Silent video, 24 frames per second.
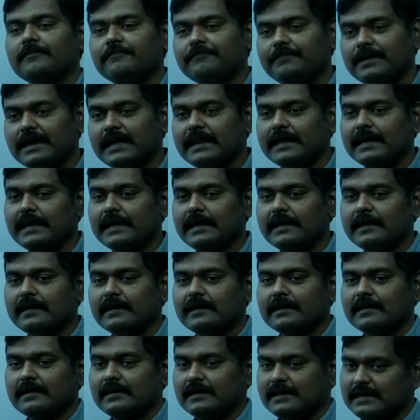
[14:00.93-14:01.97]

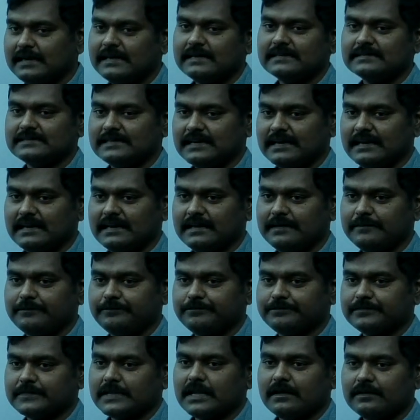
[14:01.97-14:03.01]
very easily.
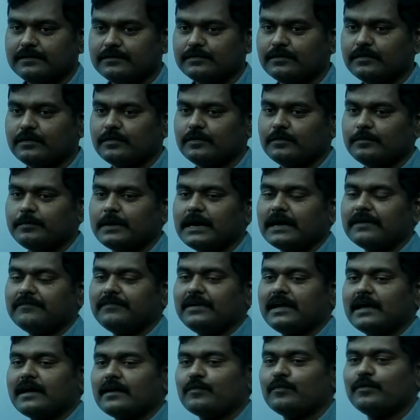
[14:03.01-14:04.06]
So by
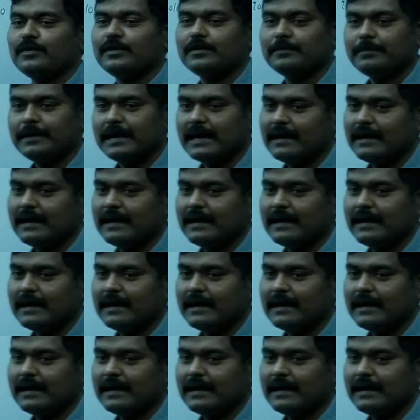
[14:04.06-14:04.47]
we are going to be